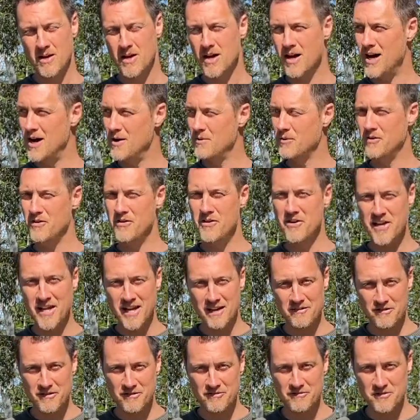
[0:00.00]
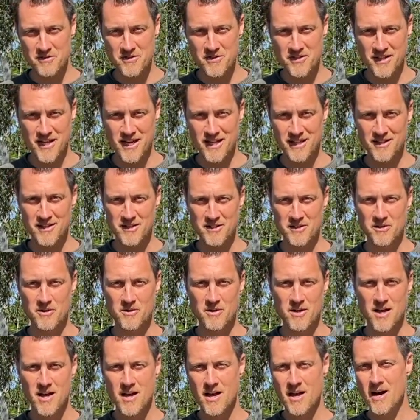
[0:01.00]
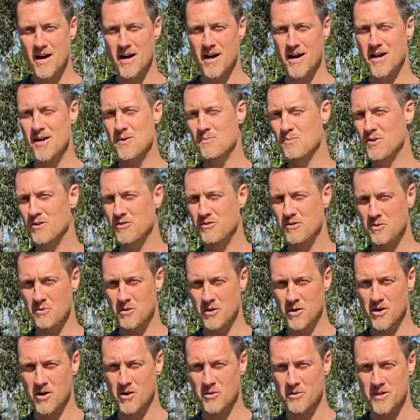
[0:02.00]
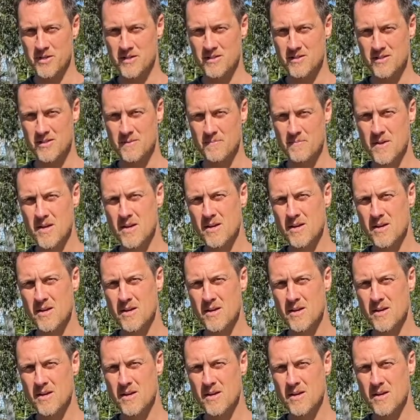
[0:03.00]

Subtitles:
I will never forsake you. I am with you always.